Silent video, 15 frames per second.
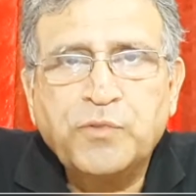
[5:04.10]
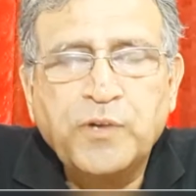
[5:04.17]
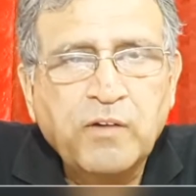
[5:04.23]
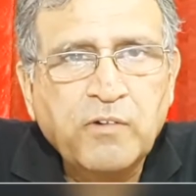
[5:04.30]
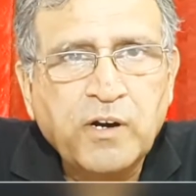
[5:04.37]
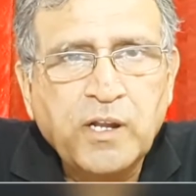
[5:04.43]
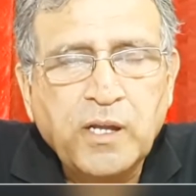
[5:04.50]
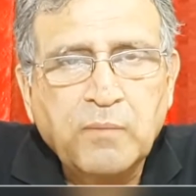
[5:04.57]
to
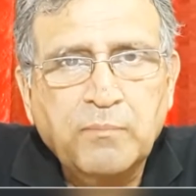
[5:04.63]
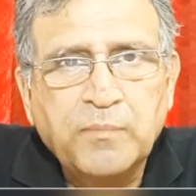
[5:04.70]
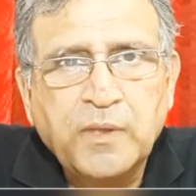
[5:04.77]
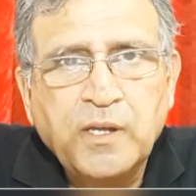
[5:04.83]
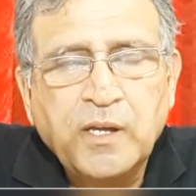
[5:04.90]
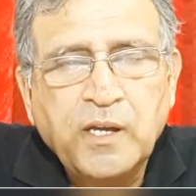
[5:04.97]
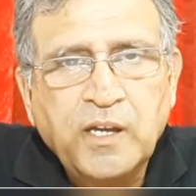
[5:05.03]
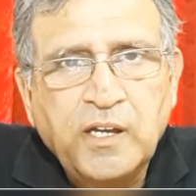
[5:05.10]
favor him,
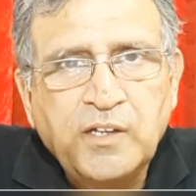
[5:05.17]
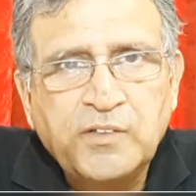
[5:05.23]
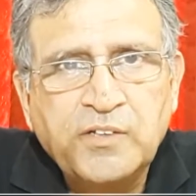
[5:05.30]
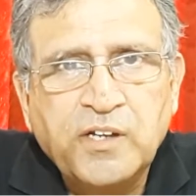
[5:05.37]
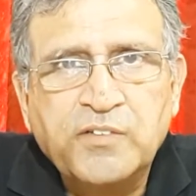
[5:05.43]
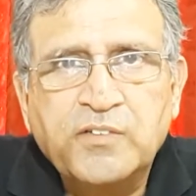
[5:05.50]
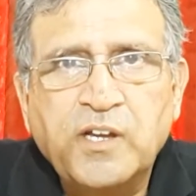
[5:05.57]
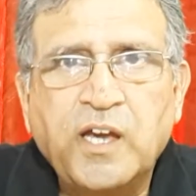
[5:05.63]
he
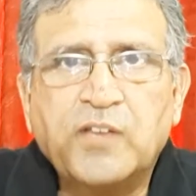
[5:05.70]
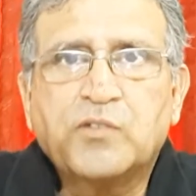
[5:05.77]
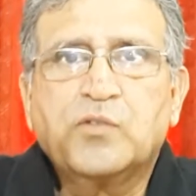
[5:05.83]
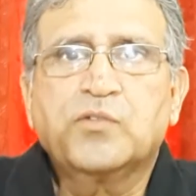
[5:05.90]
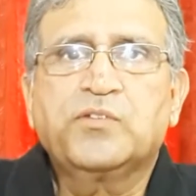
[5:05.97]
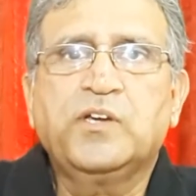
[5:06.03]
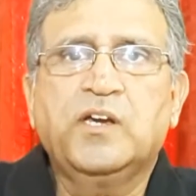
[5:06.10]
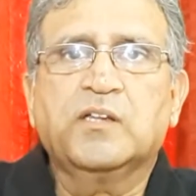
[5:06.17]
just
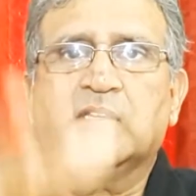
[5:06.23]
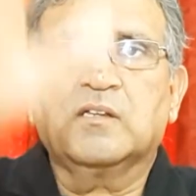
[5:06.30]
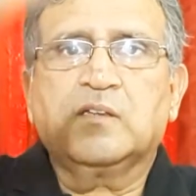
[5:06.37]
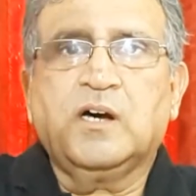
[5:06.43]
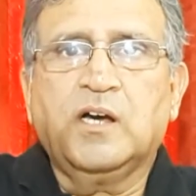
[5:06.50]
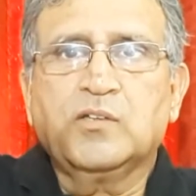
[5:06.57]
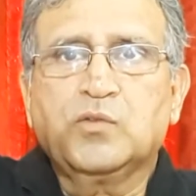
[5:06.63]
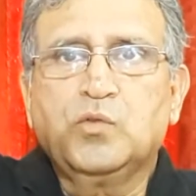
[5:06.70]
has to say
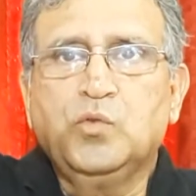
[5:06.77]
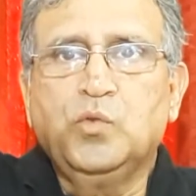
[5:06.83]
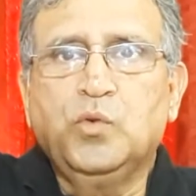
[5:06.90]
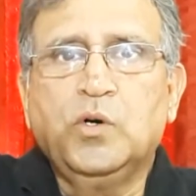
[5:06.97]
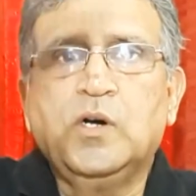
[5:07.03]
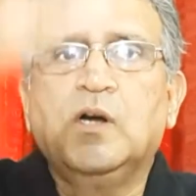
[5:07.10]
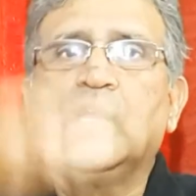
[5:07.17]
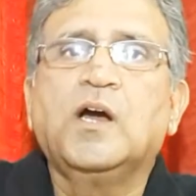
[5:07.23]
Tathastu
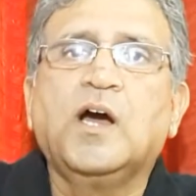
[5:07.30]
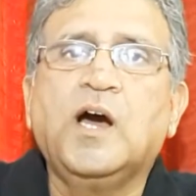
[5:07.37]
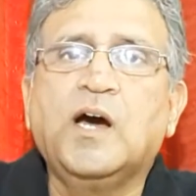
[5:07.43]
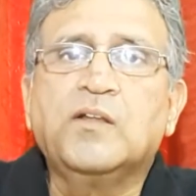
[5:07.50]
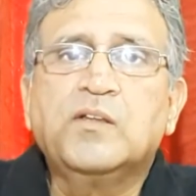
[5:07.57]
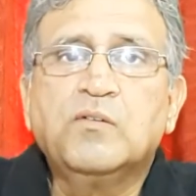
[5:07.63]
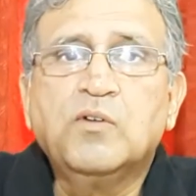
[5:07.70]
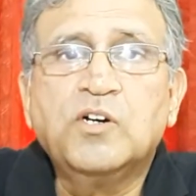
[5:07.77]

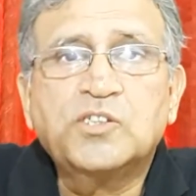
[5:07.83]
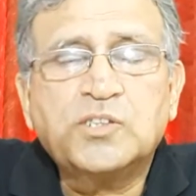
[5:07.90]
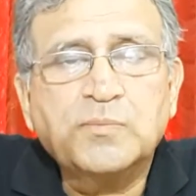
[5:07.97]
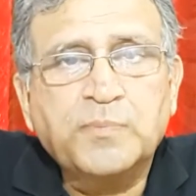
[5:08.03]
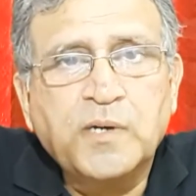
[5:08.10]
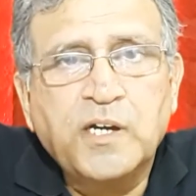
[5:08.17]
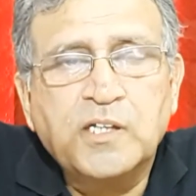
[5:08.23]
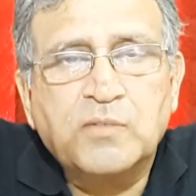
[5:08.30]
and the
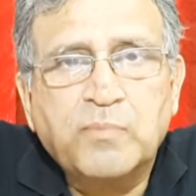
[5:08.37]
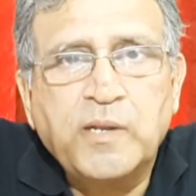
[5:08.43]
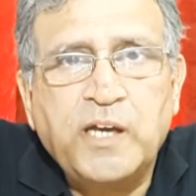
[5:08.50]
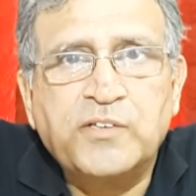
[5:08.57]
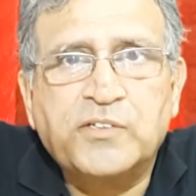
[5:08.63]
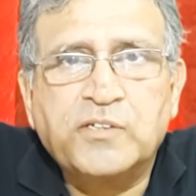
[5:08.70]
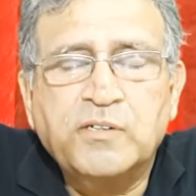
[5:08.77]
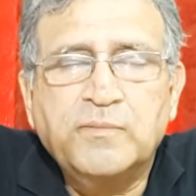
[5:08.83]
worshipper is
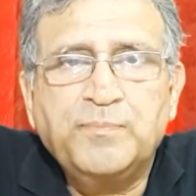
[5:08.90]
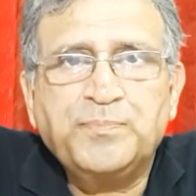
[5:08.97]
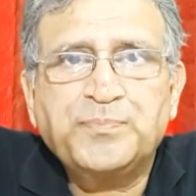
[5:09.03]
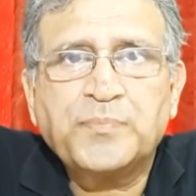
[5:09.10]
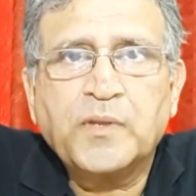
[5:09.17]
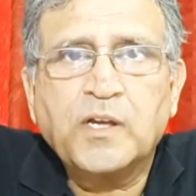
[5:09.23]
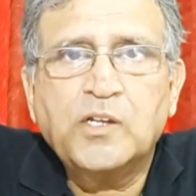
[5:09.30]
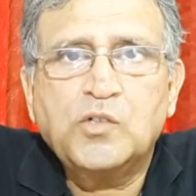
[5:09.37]
blessed.
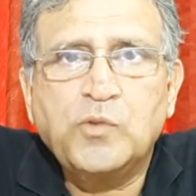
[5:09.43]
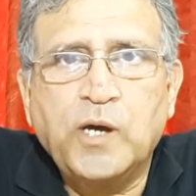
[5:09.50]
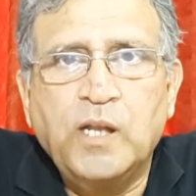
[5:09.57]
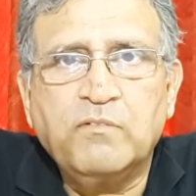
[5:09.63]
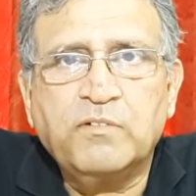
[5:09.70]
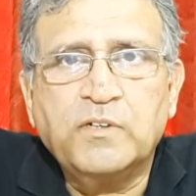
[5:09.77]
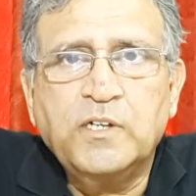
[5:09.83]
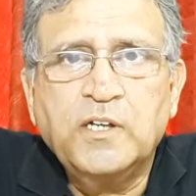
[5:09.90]

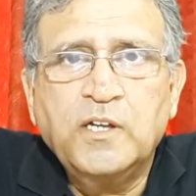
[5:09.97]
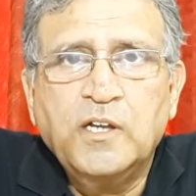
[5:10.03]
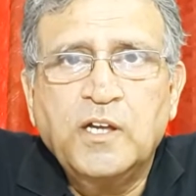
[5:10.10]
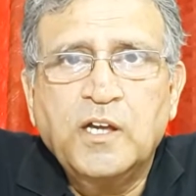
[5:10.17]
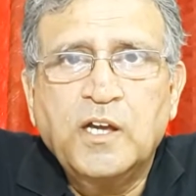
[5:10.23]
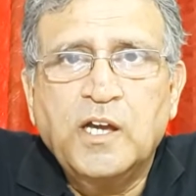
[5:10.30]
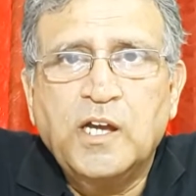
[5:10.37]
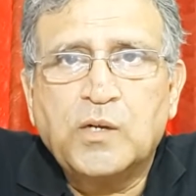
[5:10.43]
12.
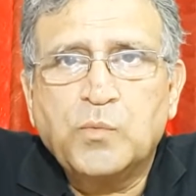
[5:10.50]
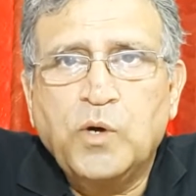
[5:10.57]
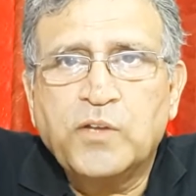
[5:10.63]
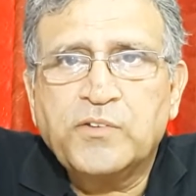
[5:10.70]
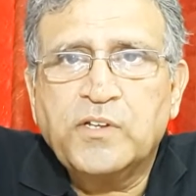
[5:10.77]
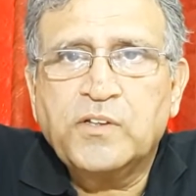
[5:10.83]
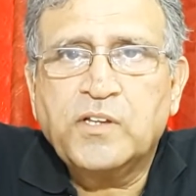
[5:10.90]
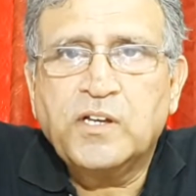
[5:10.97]
It
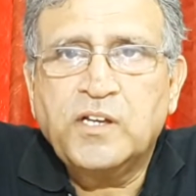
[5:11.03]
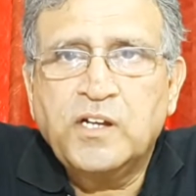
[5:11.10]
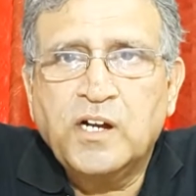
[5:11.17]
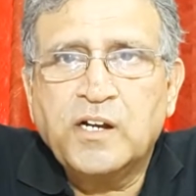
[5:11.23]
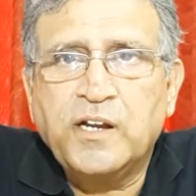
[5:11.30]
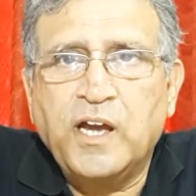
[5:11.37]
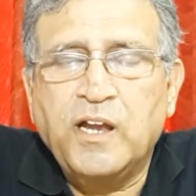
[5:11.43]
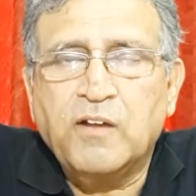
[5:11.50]
was in the
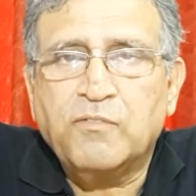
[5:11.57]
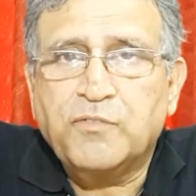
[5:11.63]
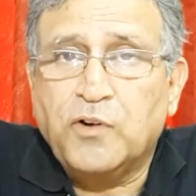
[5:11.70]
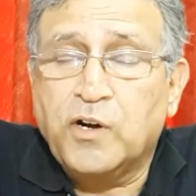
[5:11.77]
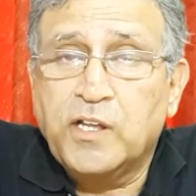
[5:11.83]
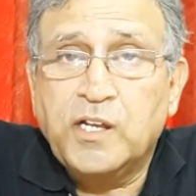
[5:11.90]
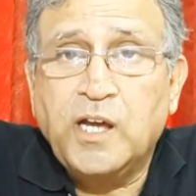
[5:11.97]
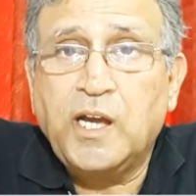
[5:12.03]
year
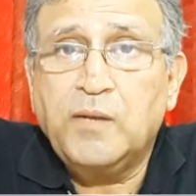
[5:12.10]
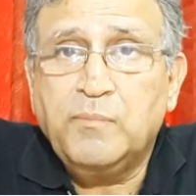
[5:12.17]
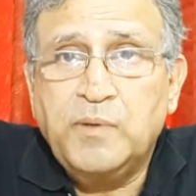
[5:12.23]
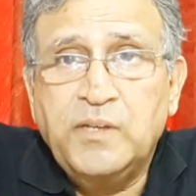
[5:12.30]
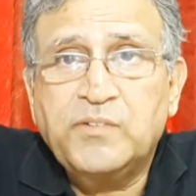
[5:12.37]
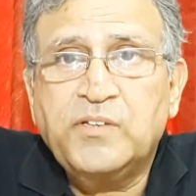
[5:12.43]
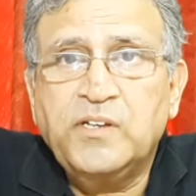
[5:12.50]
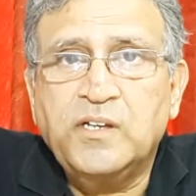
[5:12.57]
49
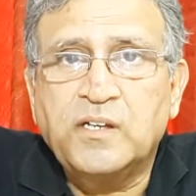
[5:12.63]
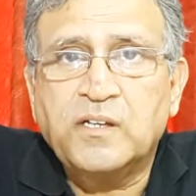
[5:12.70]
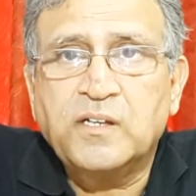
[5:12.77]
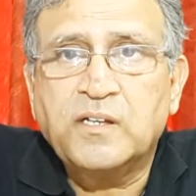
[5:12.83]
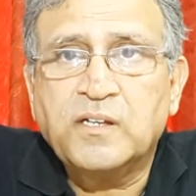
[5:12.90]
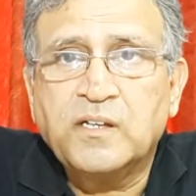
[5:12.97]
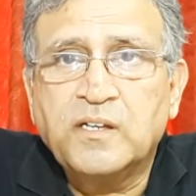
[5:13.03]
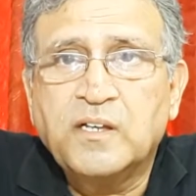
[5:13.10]
BC
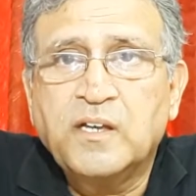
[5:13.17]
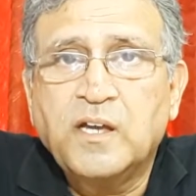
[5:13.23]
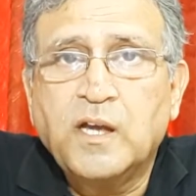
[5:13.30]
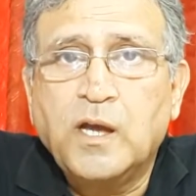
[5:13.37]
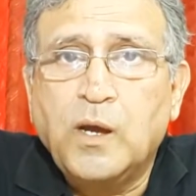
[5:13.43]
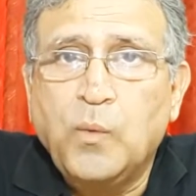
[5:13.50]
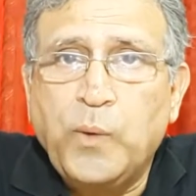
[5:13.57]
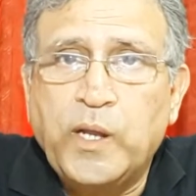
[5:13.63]

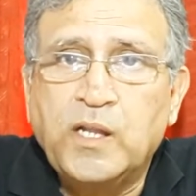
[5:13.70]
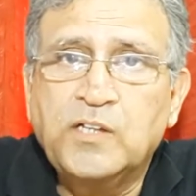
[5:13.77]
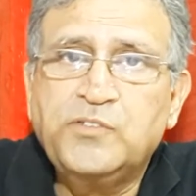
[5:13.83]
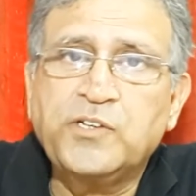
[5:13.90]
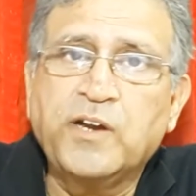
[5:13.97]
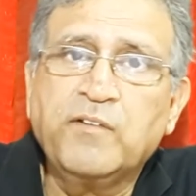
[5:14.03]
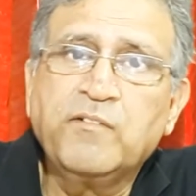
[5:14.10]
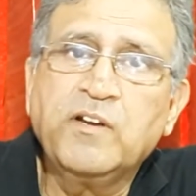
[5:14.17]
when
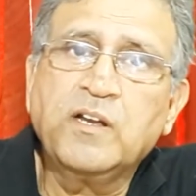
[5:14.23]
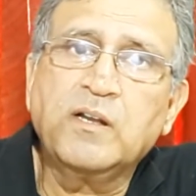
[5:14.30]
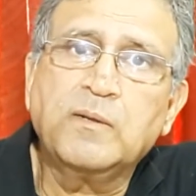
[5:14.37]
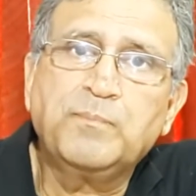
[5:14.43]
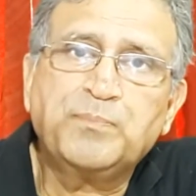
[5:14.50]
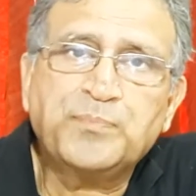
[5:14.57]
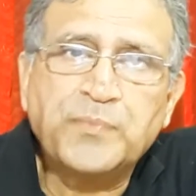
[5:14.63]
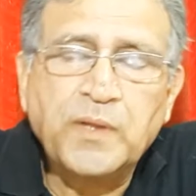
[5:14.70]
a
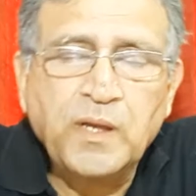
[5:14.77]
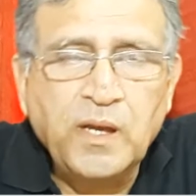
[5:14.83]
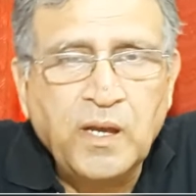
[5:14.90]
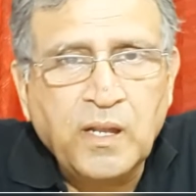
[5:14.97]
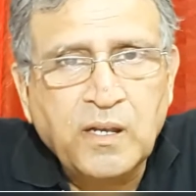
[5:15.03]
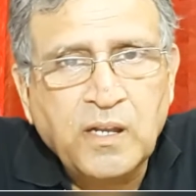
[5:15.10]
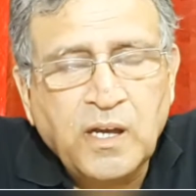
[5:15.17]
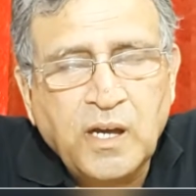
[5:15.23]
general
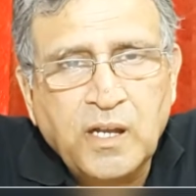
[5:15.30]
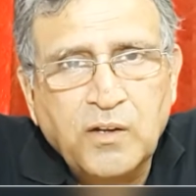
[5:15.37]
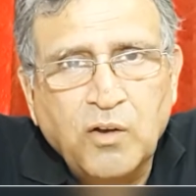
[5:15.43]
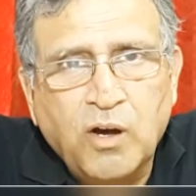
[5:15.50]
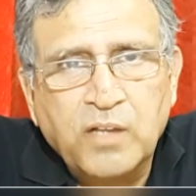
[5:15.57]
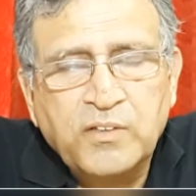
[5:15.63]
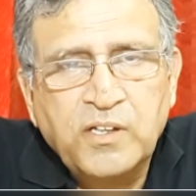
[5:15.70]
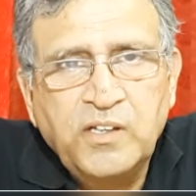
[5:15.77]
in
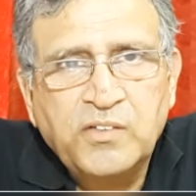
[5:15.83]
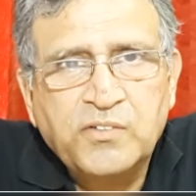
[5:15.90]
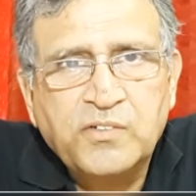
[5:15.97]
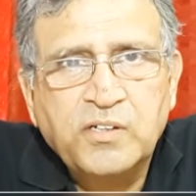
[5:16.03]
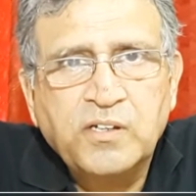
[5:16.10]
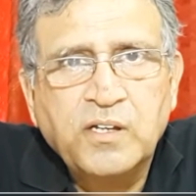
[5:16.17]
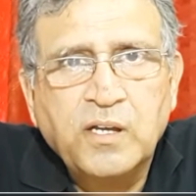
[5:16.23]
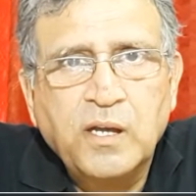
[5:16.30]

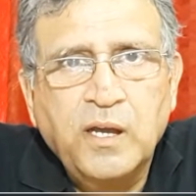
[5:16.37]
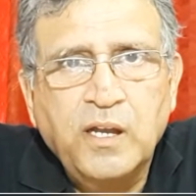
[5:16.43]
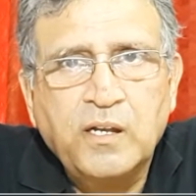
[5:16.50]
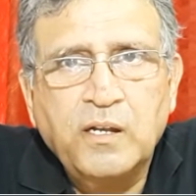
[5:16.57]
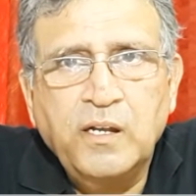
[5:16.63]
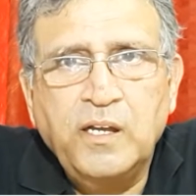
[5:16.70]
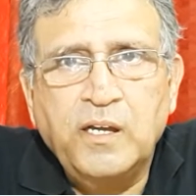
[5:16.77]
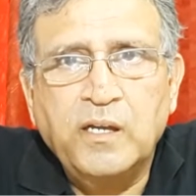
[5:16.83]
northeast
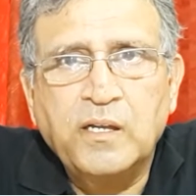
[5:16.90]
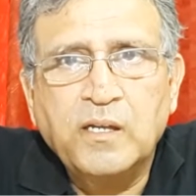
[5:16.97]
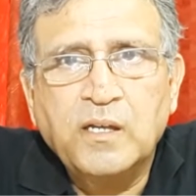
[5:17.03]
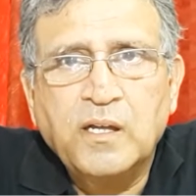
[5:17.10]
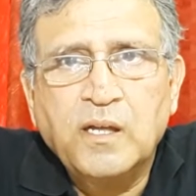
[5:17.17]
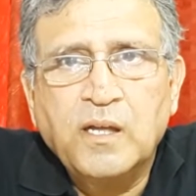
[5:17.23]
Italy